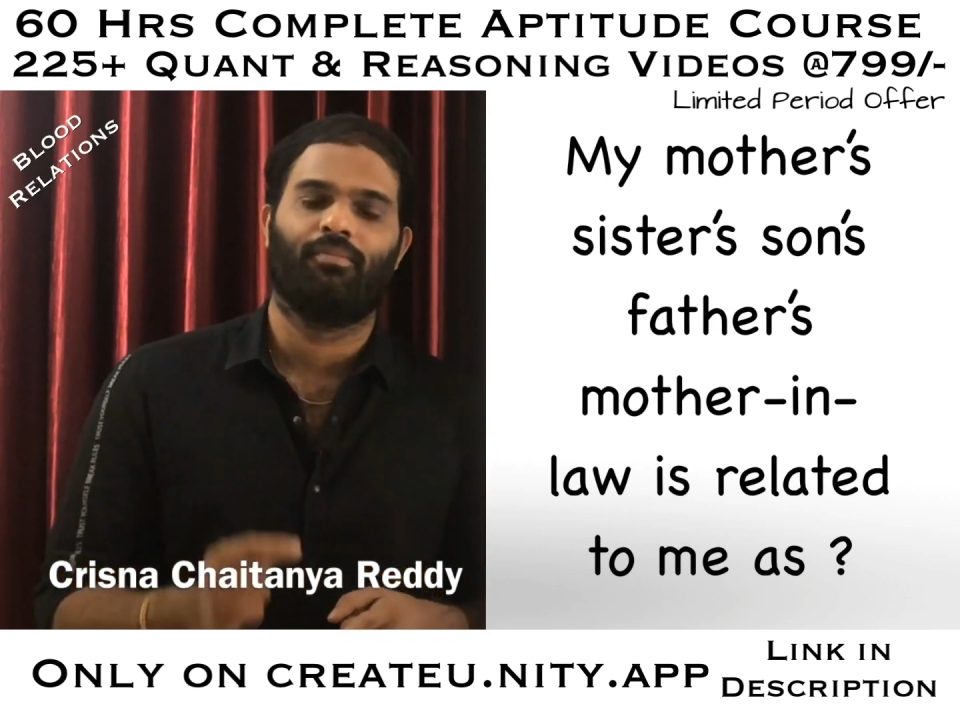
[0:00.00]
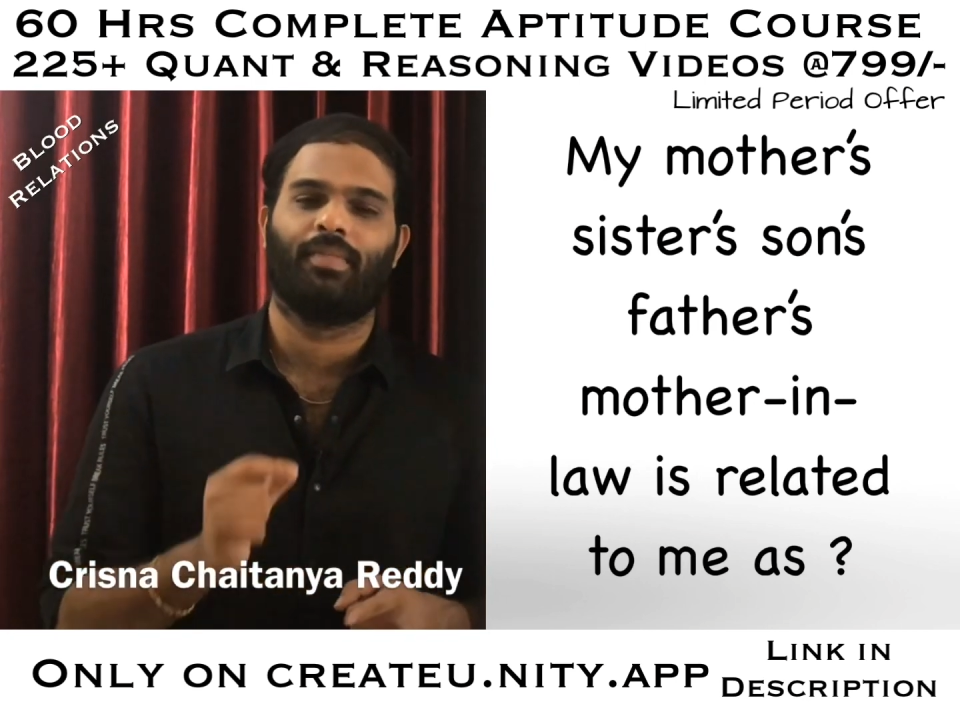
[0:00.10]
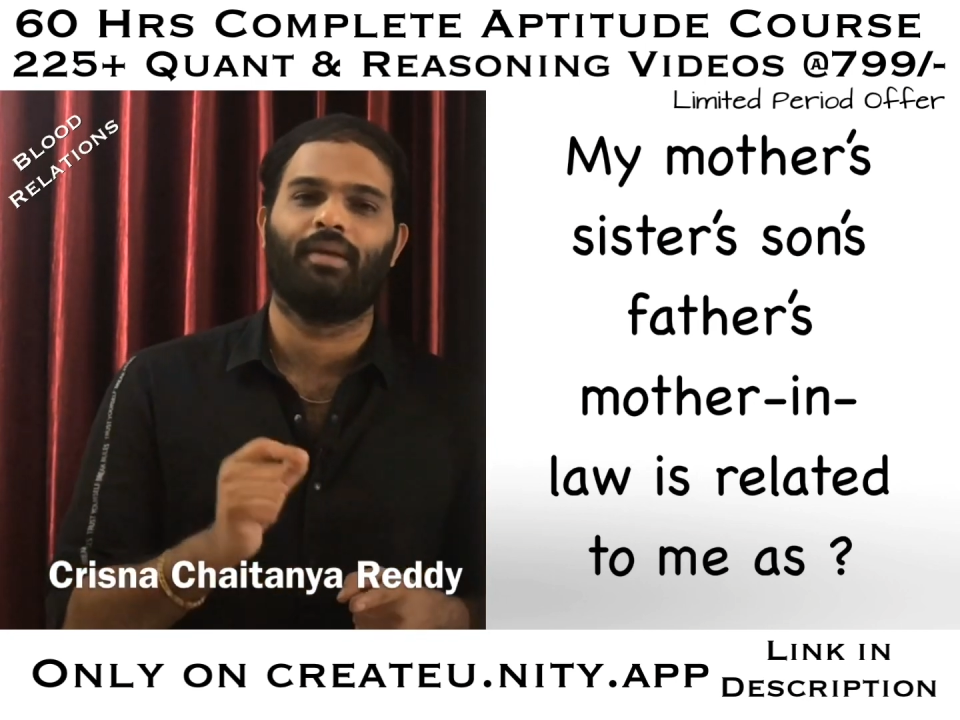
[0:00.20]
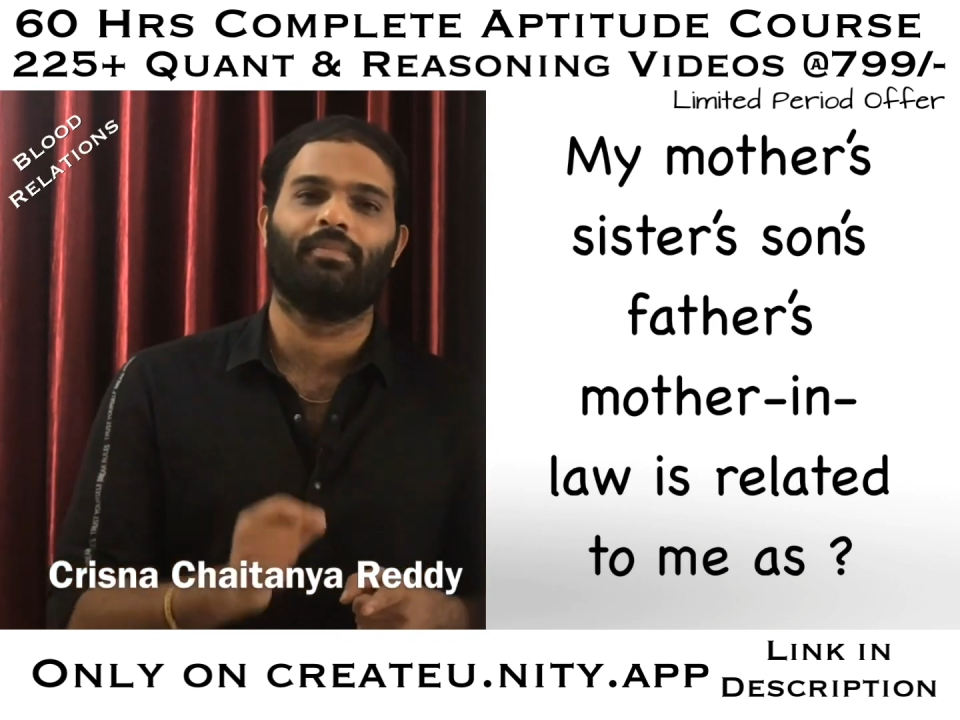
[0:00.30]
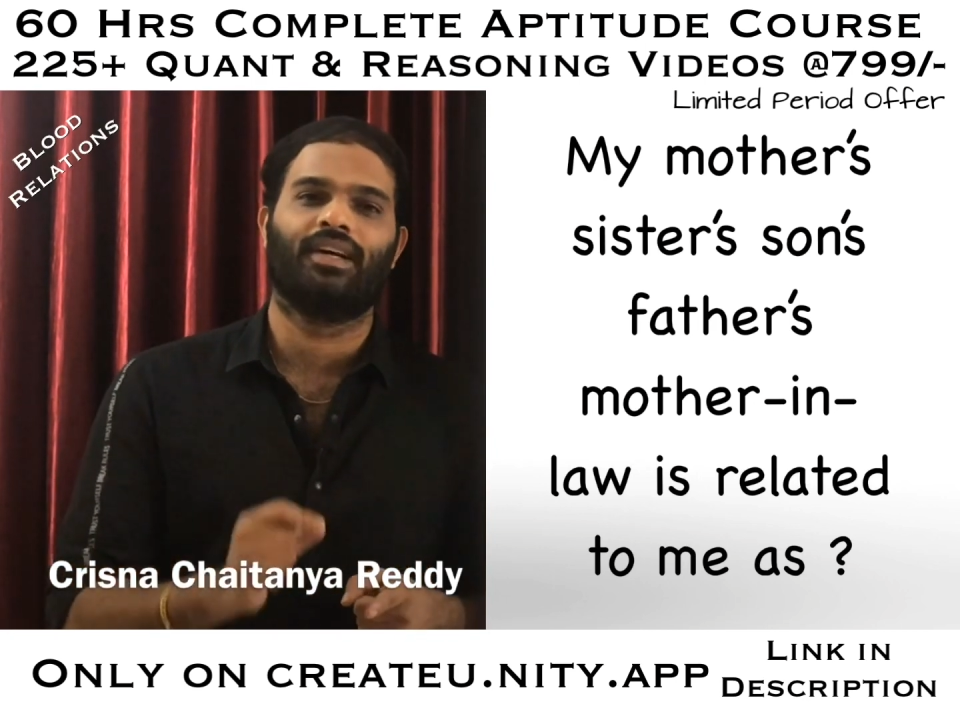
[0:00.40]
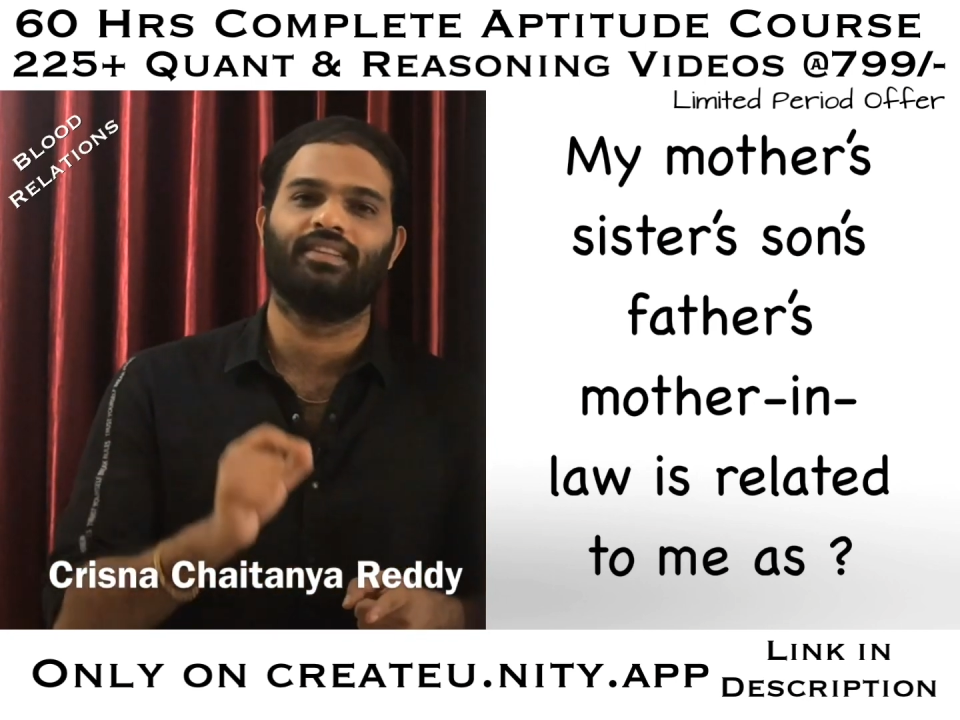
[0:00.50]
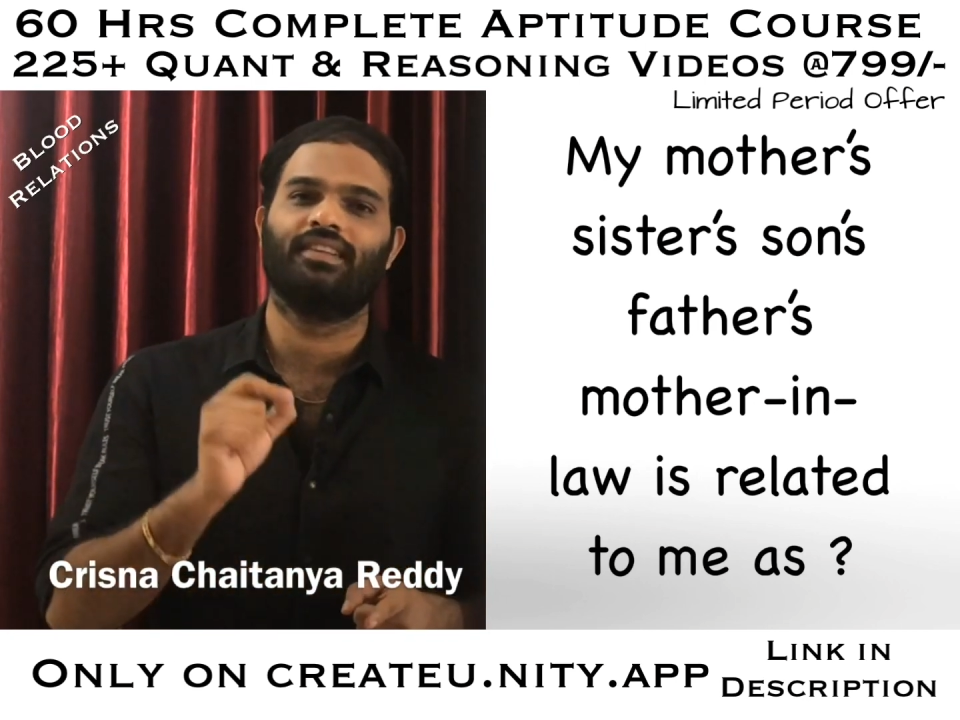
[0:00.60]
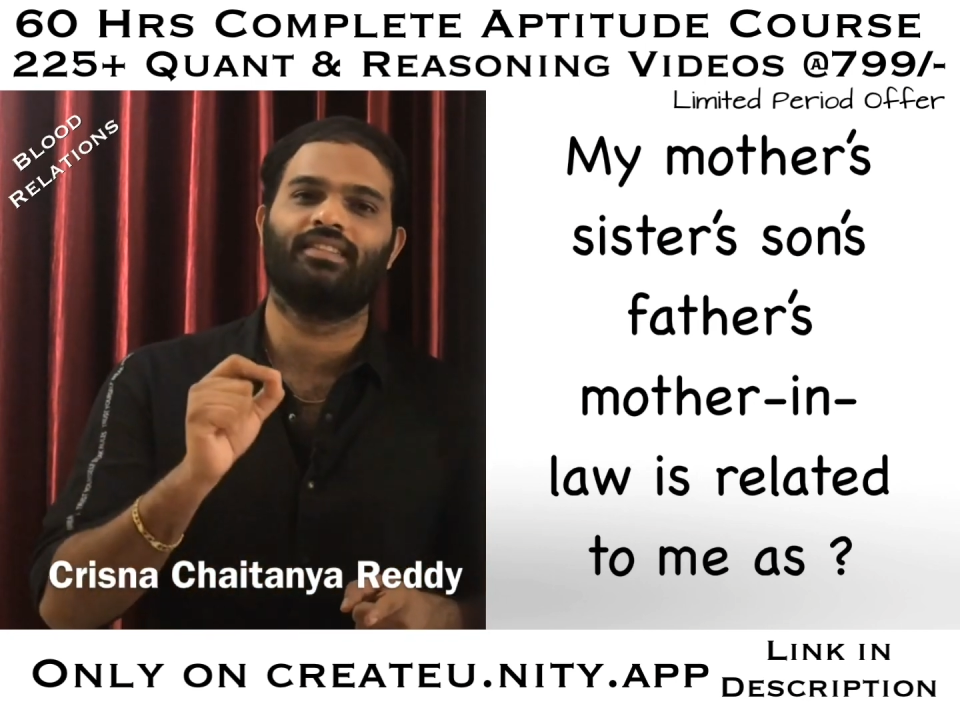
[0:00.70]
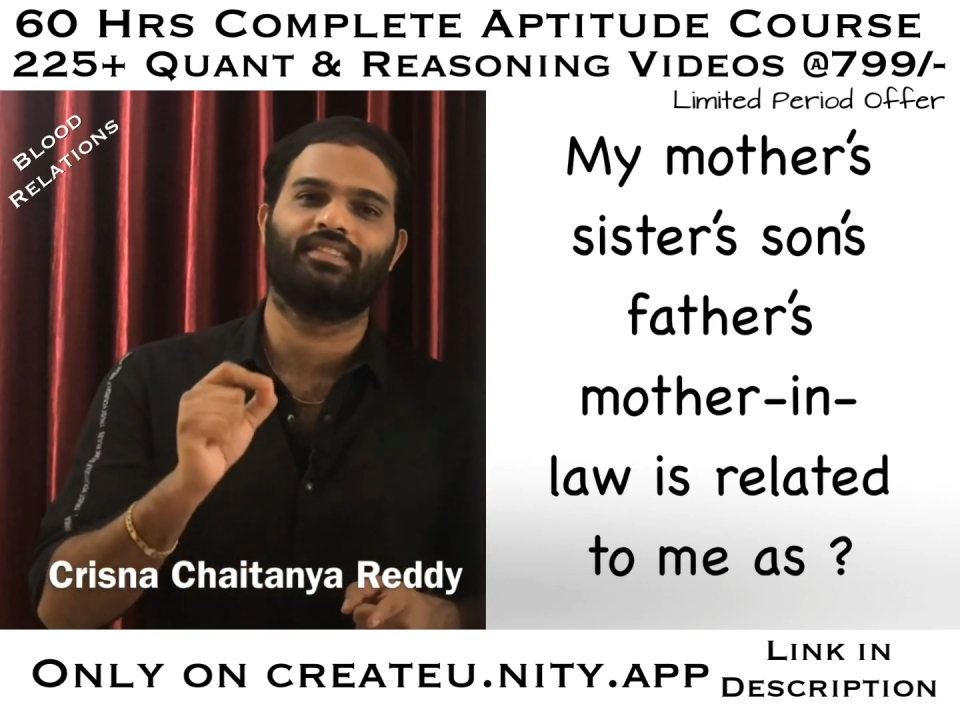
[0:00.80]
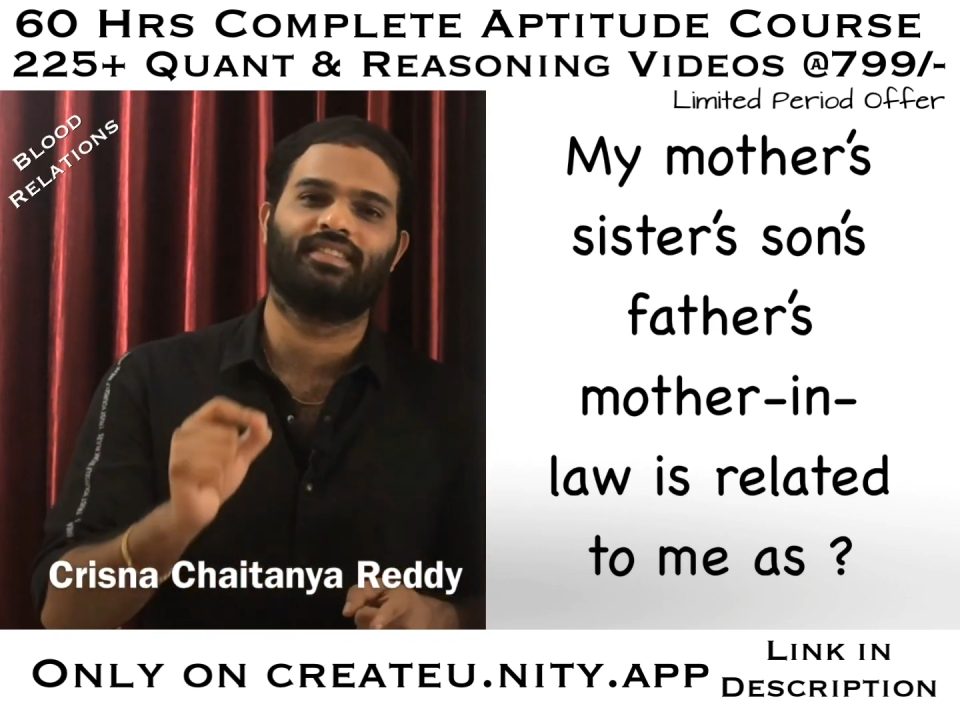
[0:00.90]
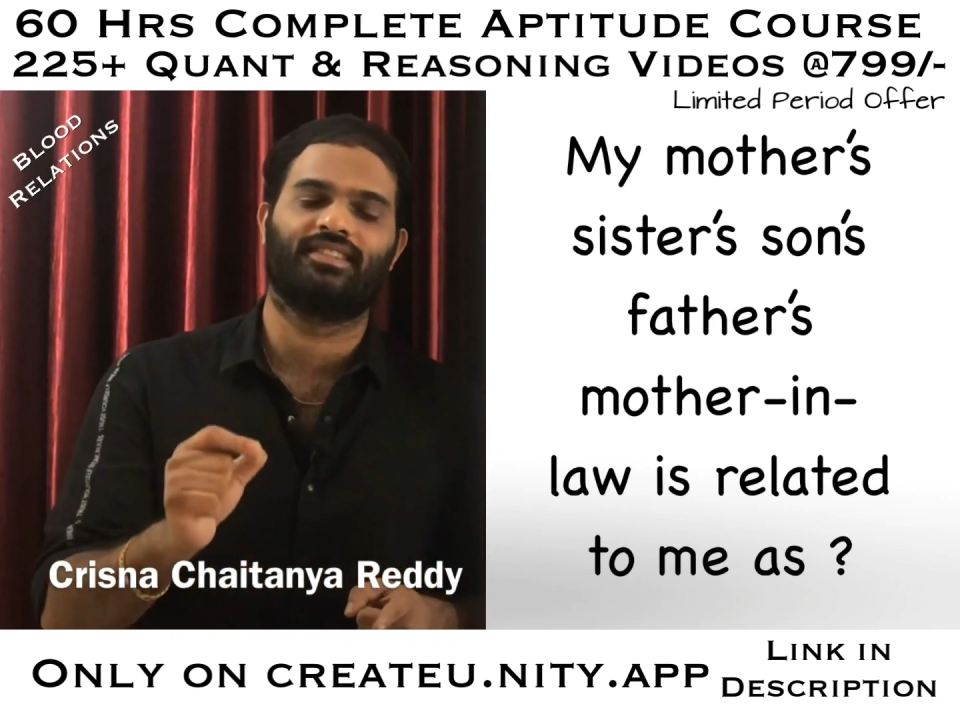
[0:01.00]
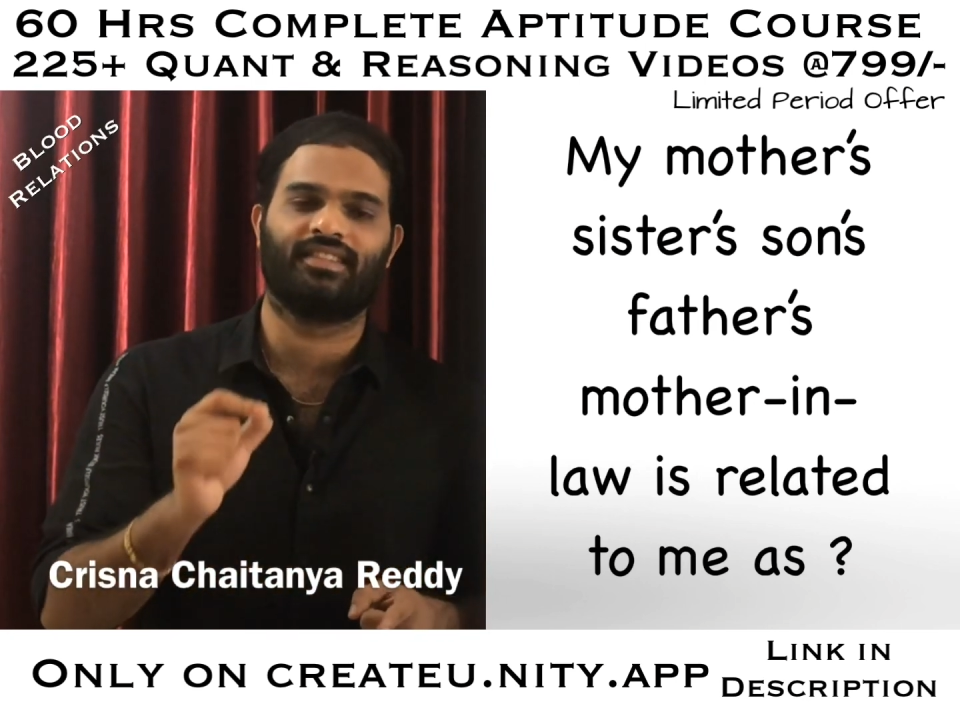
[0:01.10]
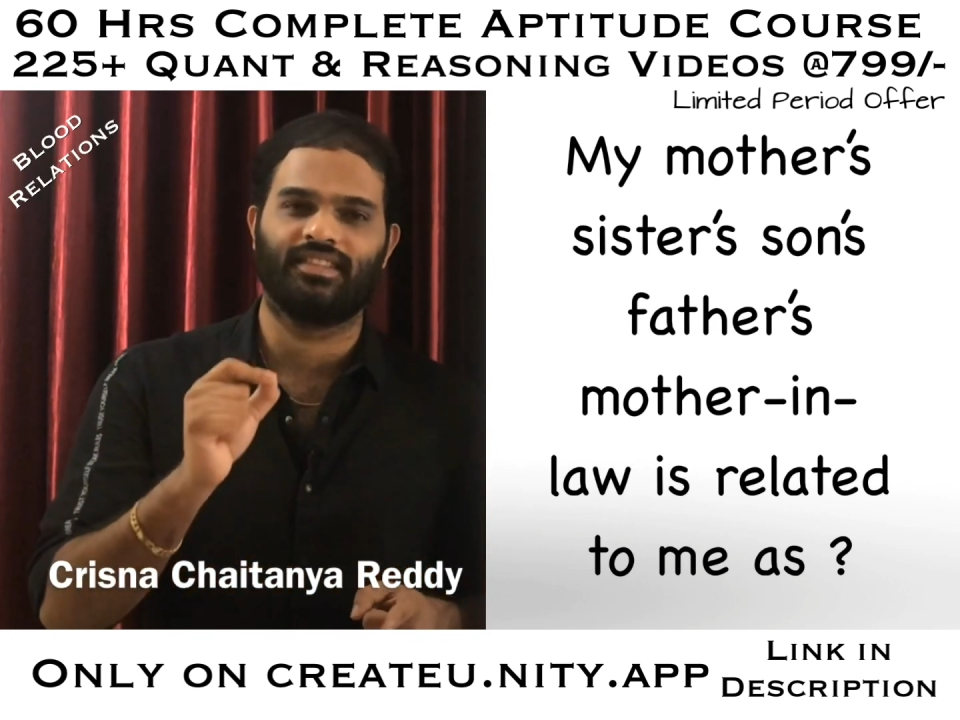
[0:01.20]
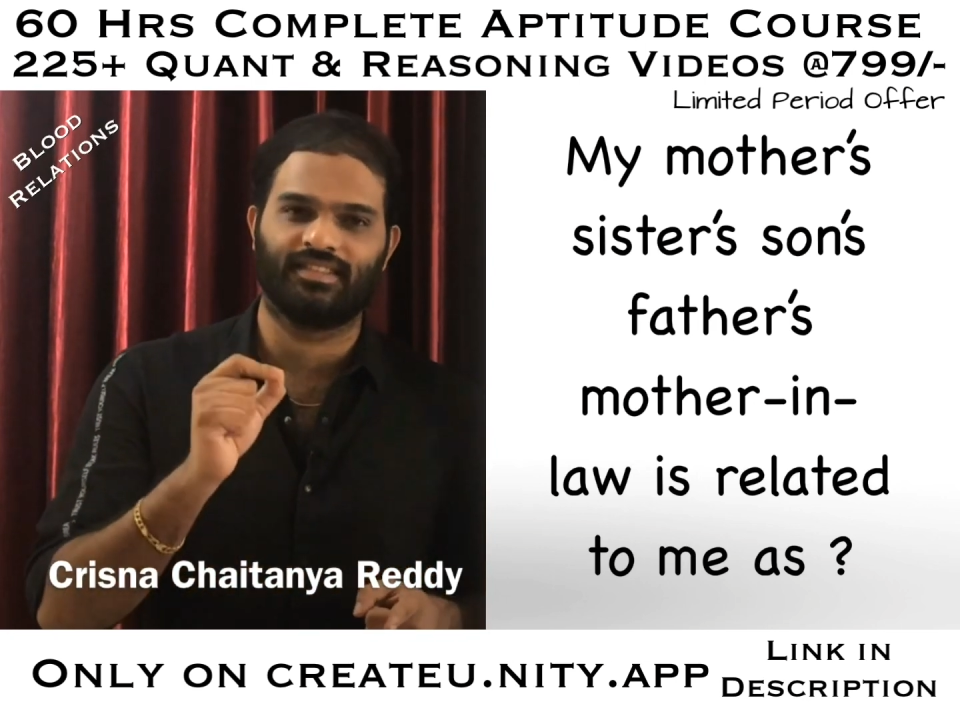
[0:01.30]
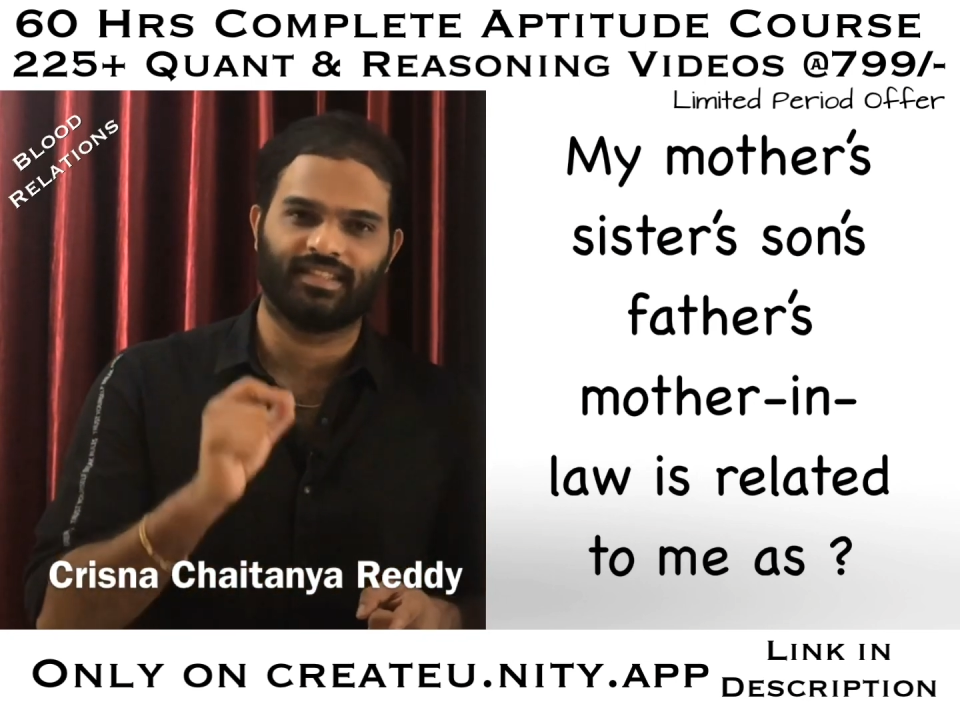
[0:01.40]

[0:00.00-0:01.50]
My mother's sister's